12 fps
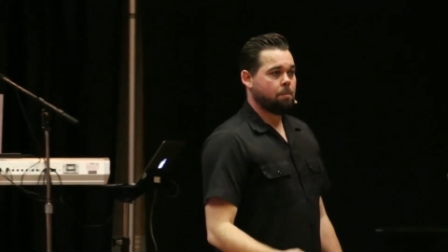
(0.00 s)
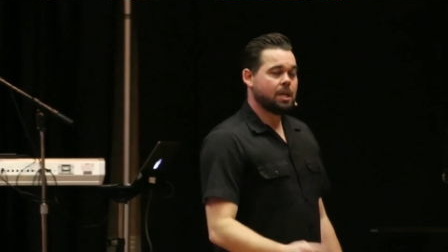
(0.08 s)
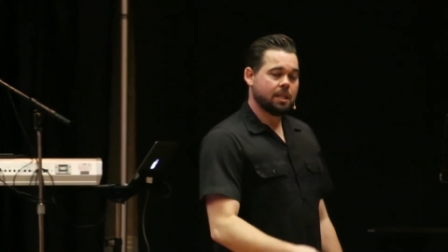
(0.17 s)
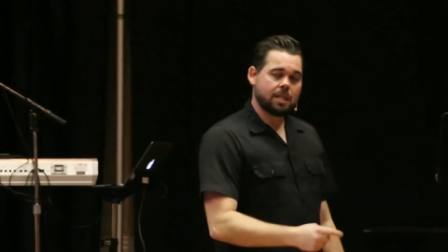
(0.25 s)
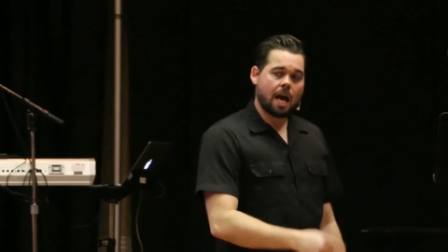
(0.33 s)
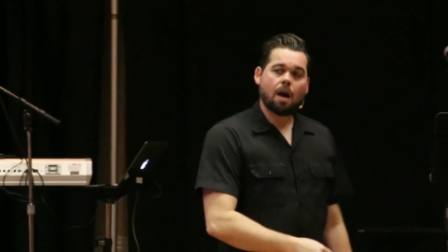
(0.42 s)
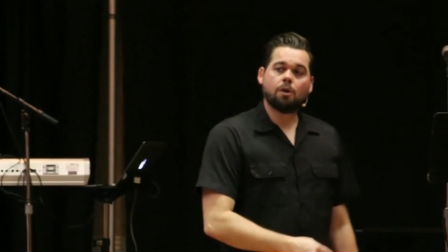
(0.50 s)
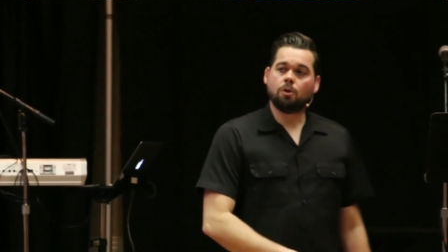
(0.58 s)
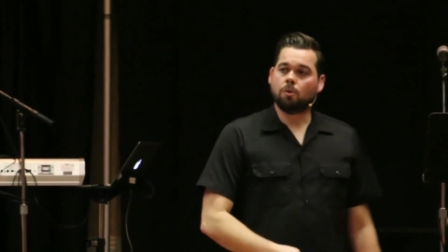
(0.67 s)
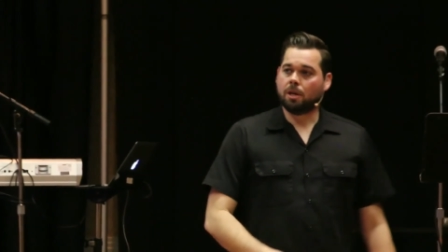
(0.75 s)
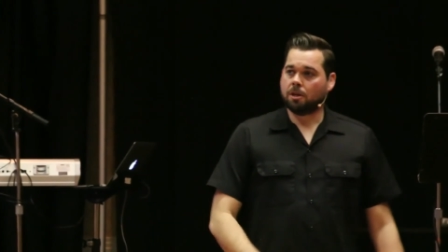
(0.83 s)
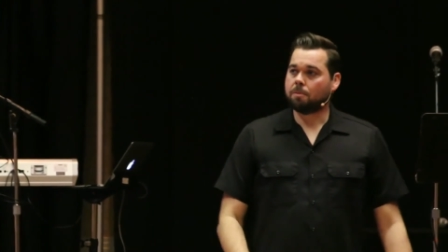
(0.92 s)
Because how
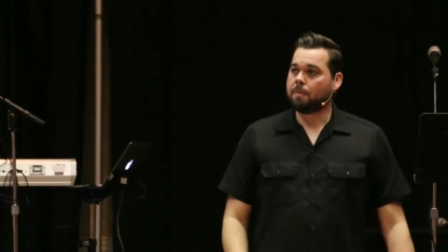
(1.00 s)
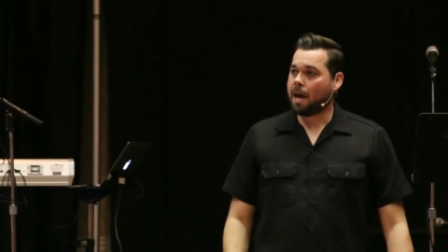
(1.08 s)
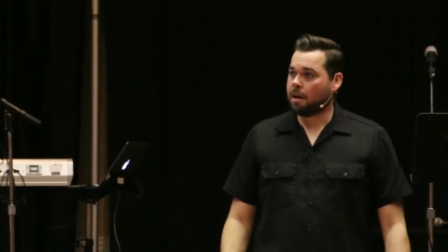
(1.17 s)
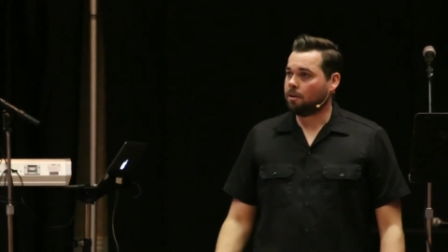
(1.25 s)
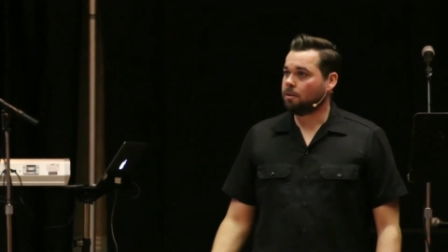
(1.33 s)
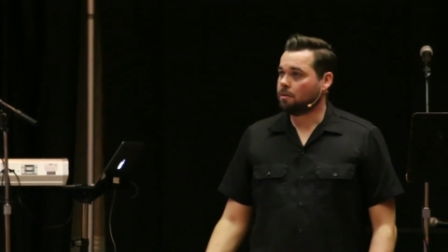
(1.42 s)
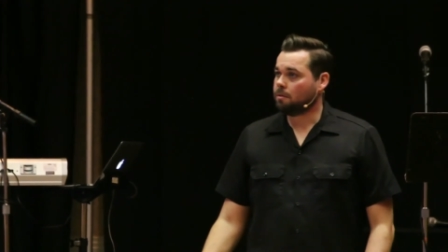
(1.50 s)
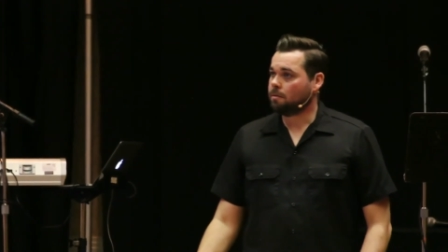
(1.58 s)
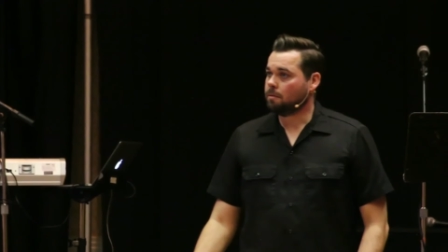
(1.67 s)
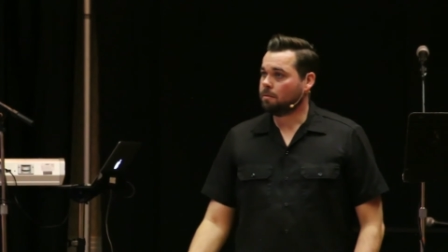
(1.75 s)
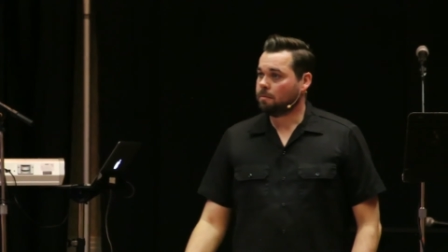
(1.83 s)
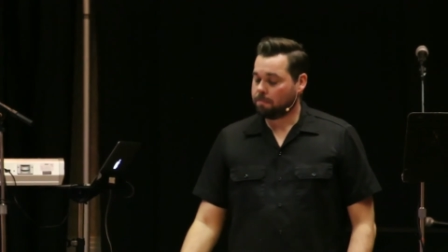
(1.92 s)
you hear matters.
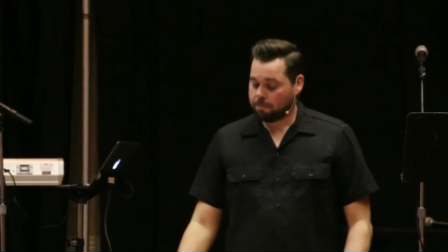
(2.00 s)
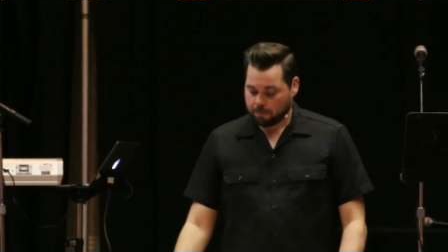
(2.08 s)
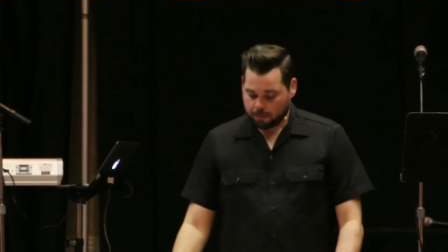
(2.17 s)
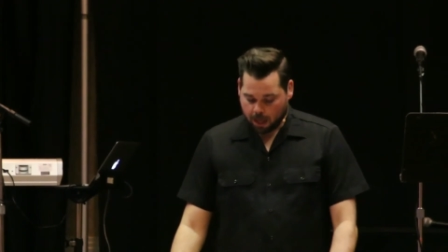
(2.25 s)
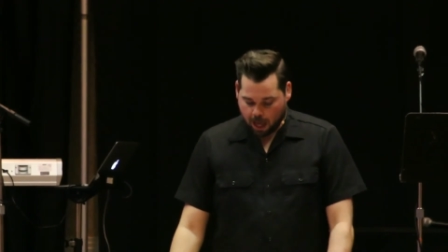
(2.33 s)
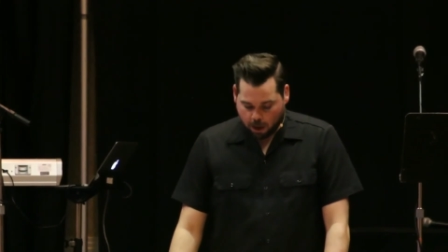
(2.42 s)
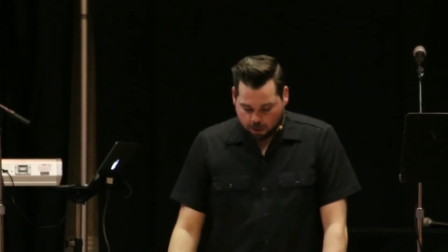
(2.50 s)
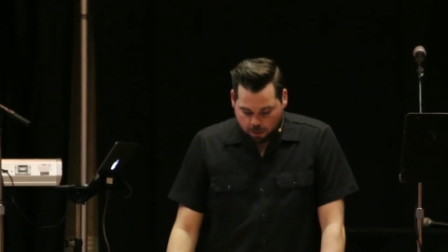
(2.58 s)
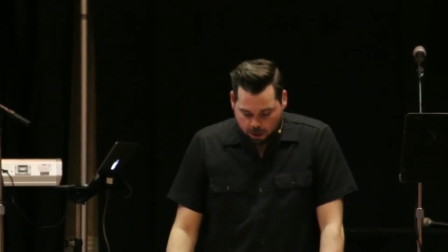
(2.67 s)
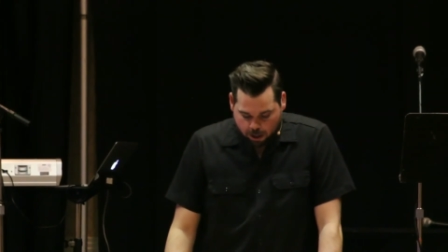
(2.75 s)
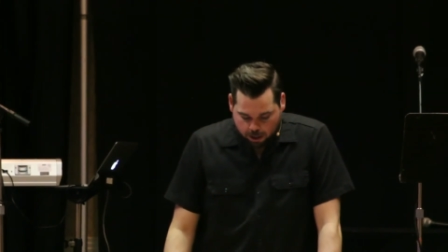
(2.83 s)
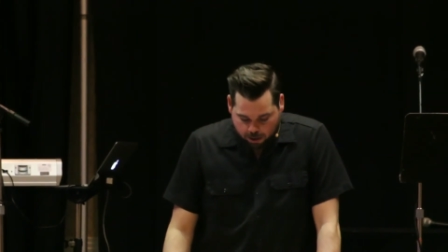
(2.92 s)
How
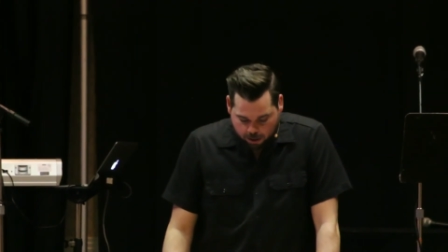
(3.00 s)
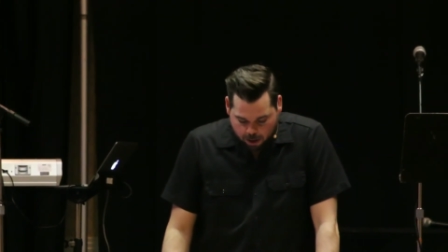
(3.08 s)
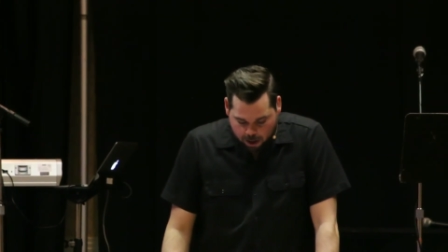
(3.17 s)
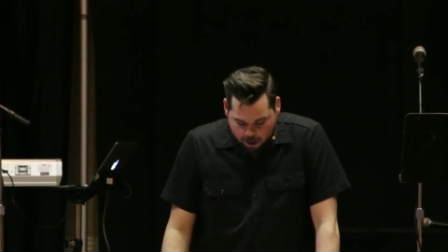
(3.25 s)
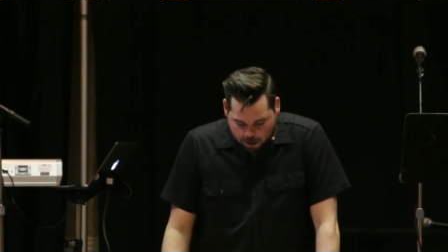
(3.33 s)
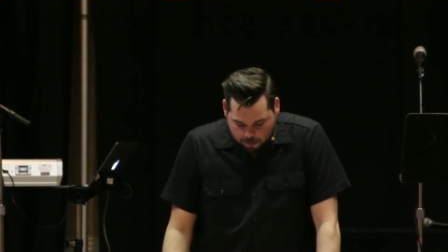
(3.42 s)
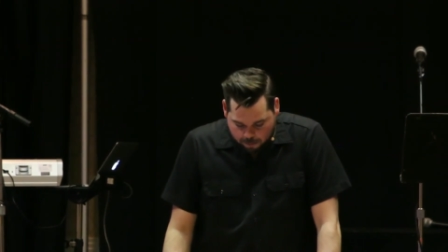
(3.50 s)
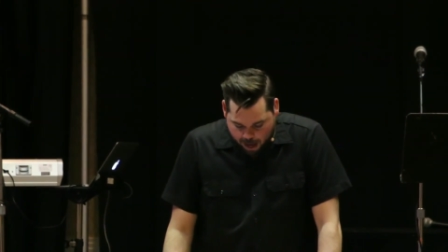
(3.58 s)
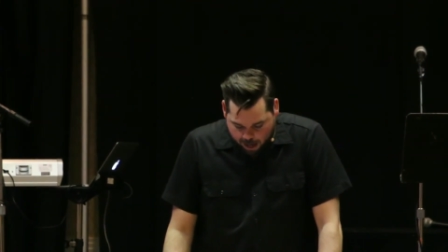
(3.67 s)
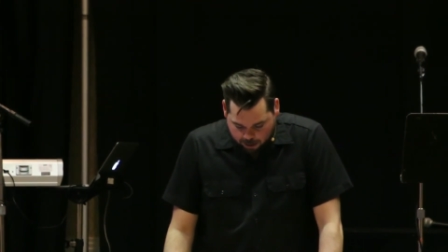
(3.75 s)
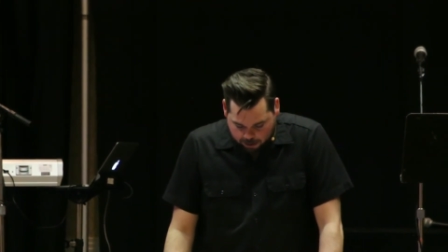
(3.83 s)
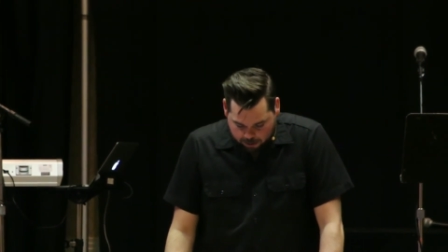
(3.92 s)
you hear
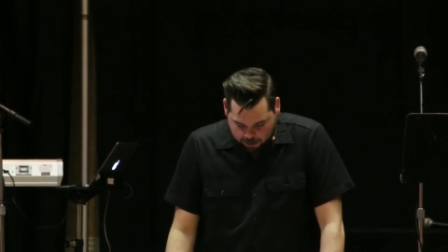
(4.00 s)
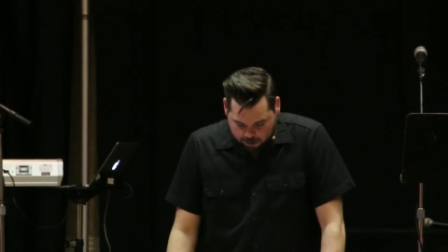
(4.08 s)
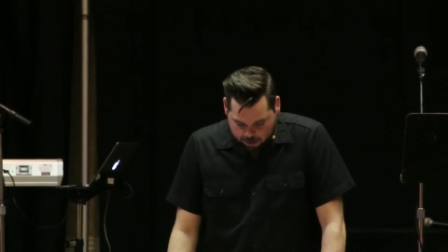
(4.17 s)
matters.